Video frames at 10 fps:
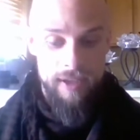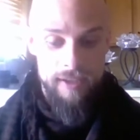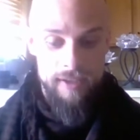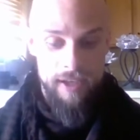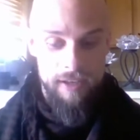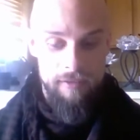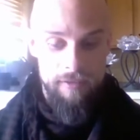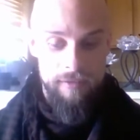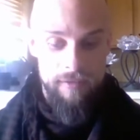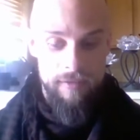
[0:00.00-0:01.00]
instead
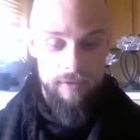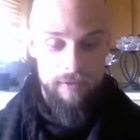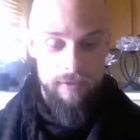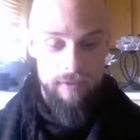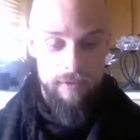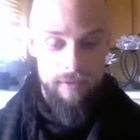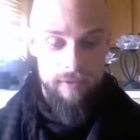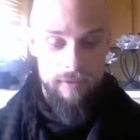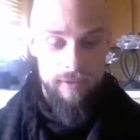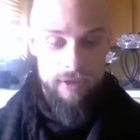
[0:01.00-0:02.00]
of
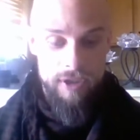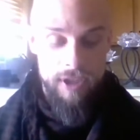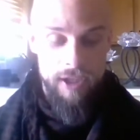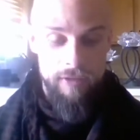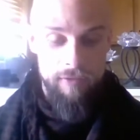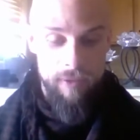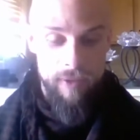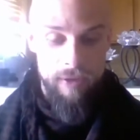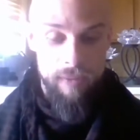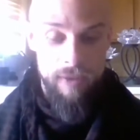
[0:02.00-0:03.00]
seeing it for what it